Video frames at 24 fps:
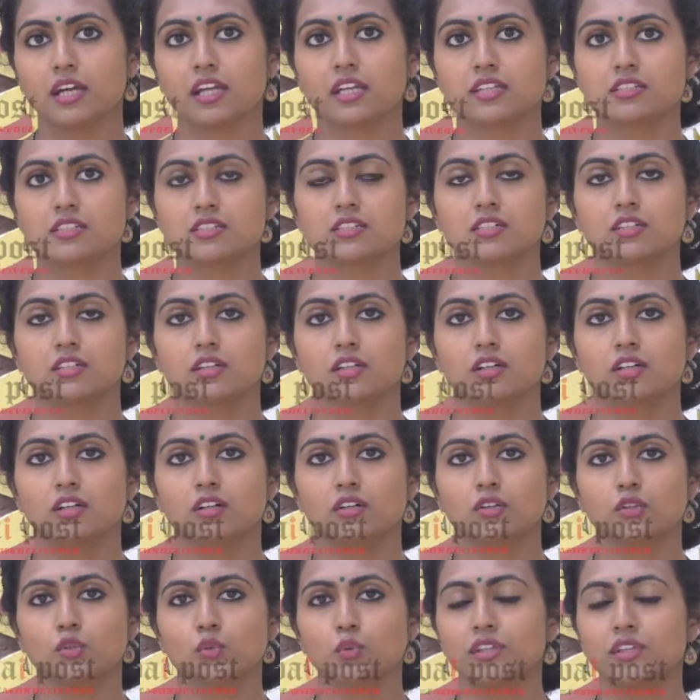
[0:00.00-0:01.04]
might
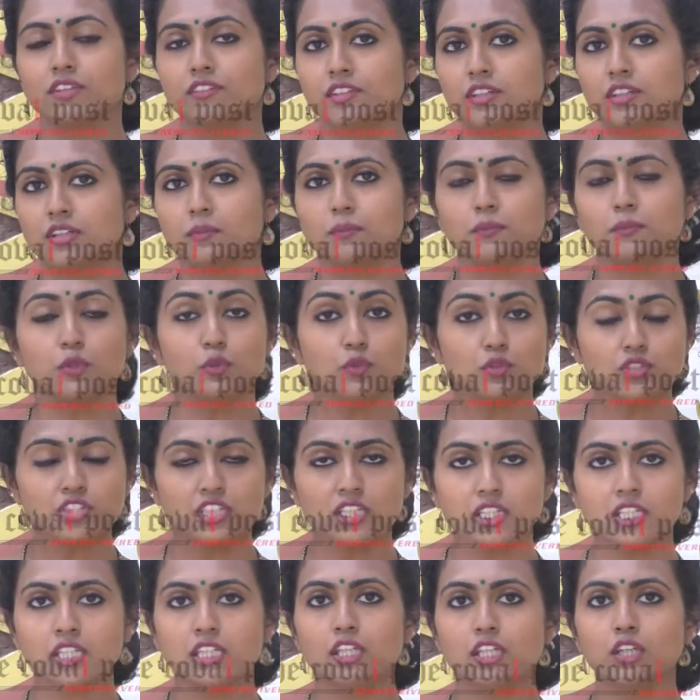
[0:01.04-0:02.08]
ruin their
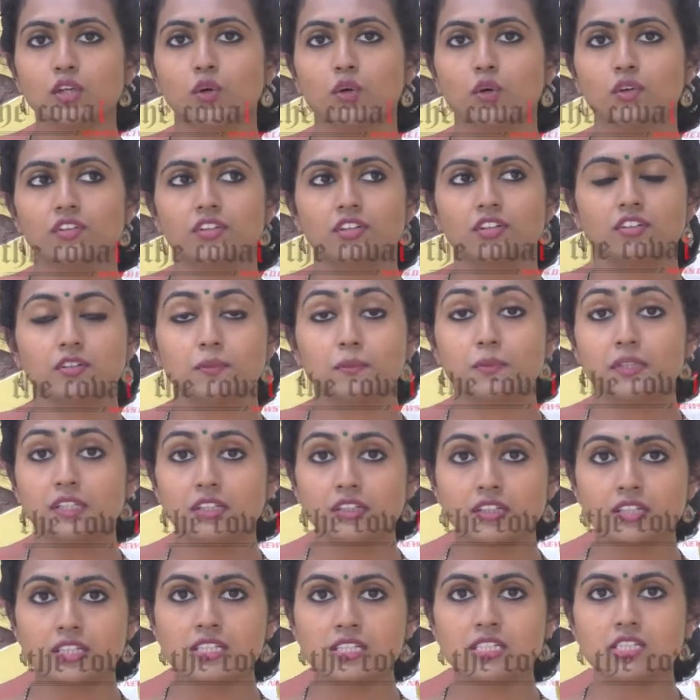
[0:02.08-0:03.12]
beauty or their
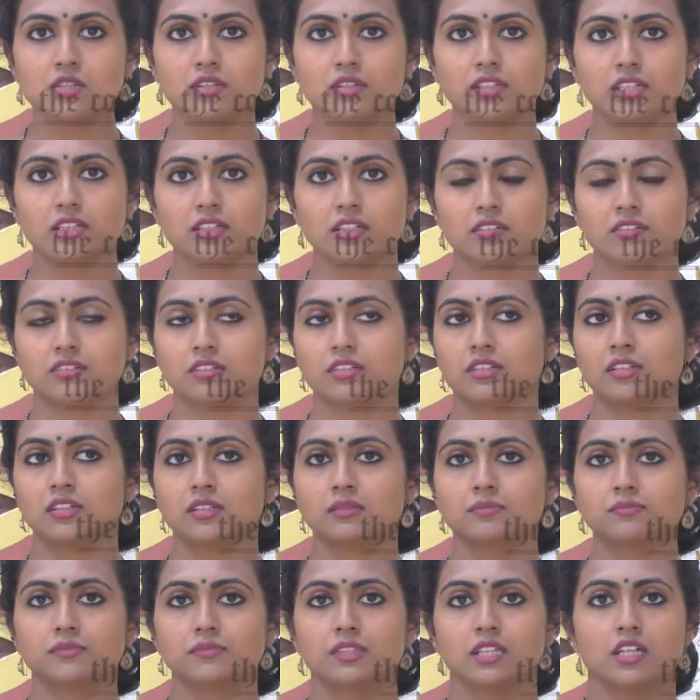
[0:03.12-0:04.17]
appearance or their
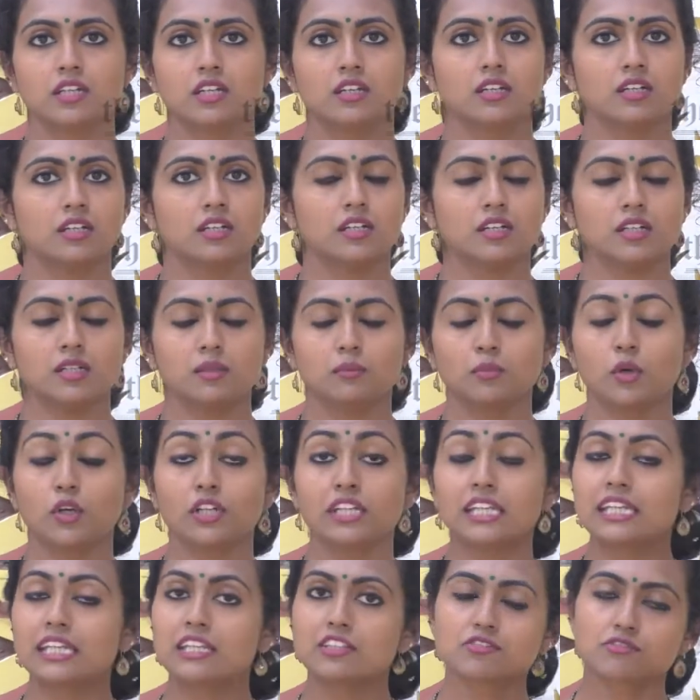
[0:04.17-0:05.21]

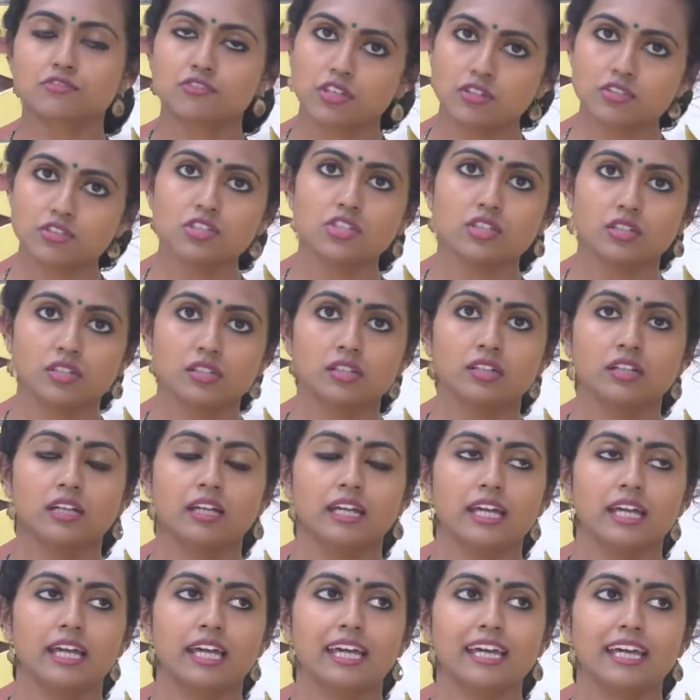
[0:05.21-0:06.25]
bodily structure.
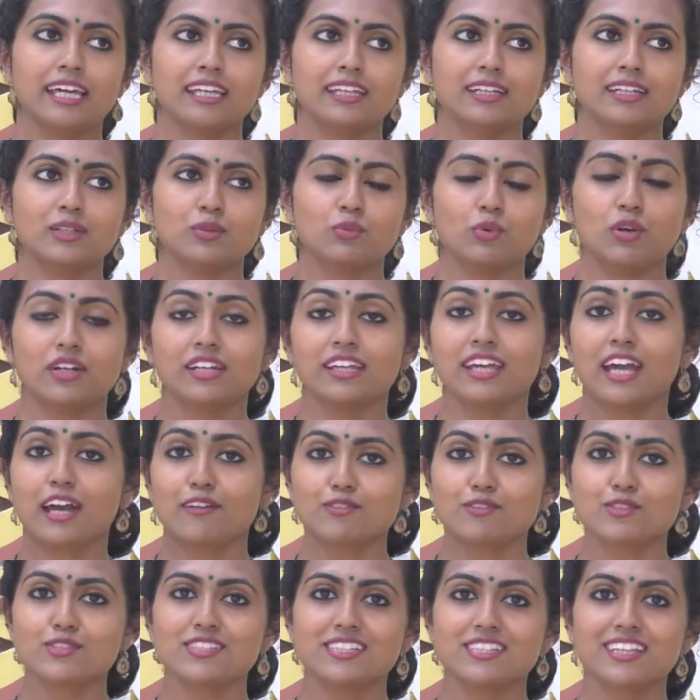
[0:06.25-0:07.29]
And what I
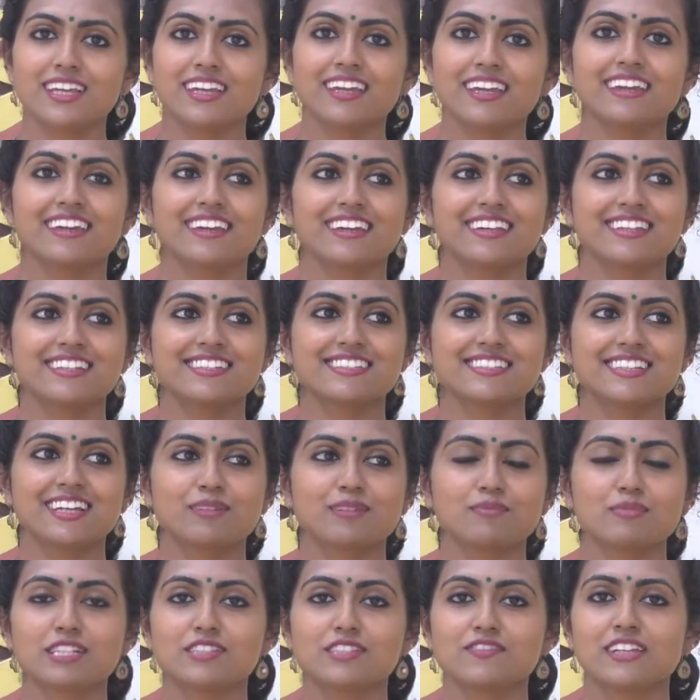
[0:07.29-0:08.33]
have to say is
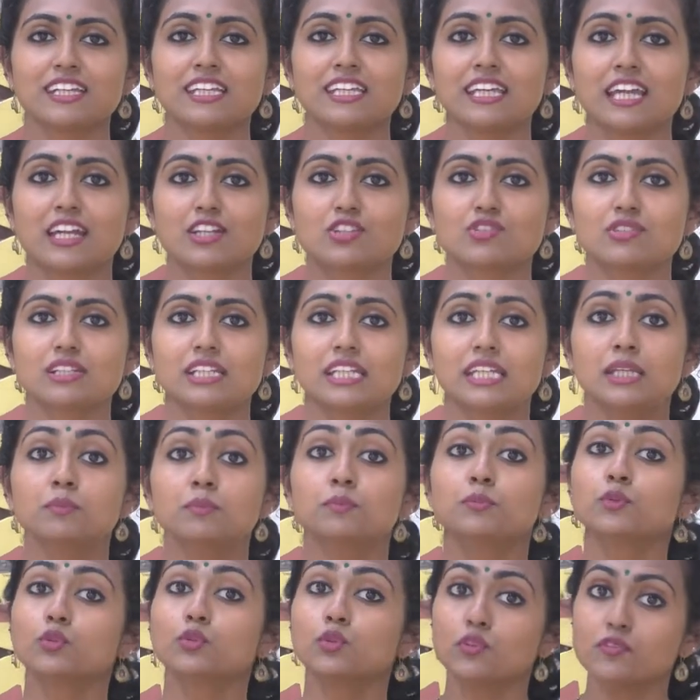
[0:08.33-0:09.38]
that breastfeeding actually
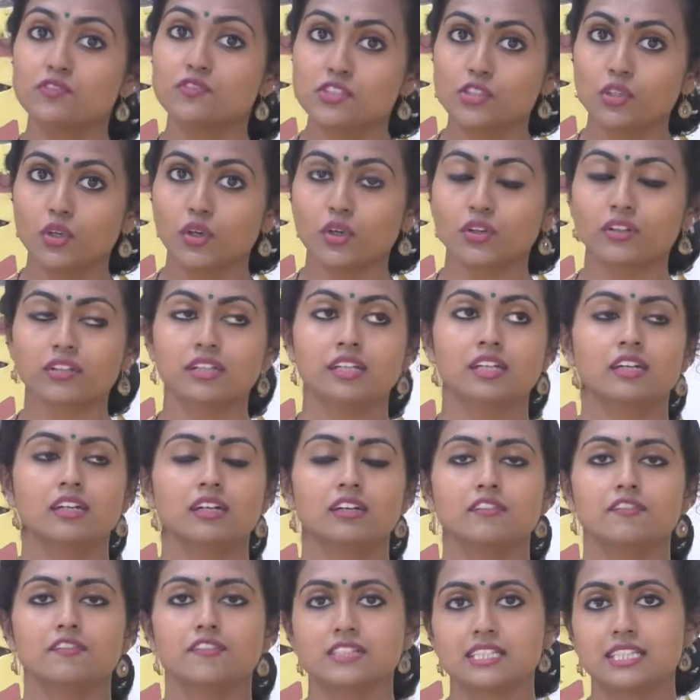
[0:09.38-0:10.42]
improves your
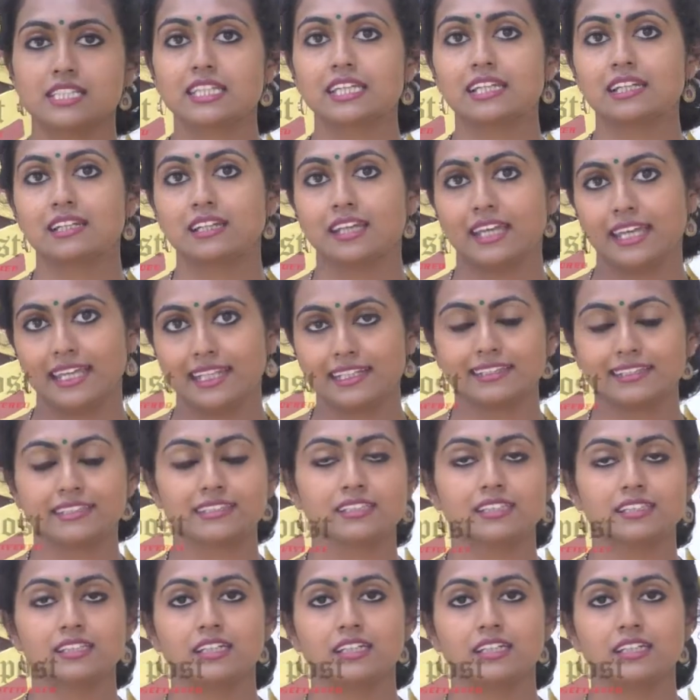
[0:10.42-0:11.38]
physical health